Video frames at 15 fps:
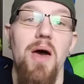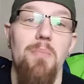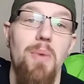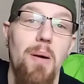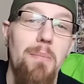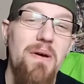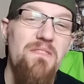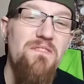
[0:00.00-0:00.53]

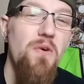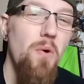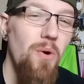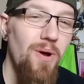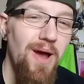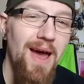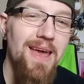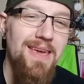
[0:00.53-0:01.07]
But
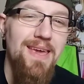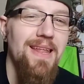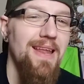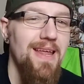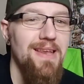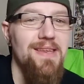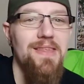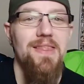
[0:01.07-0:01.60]
before I get
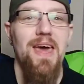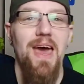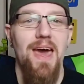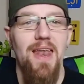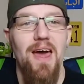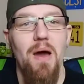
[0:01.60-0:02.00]
into that,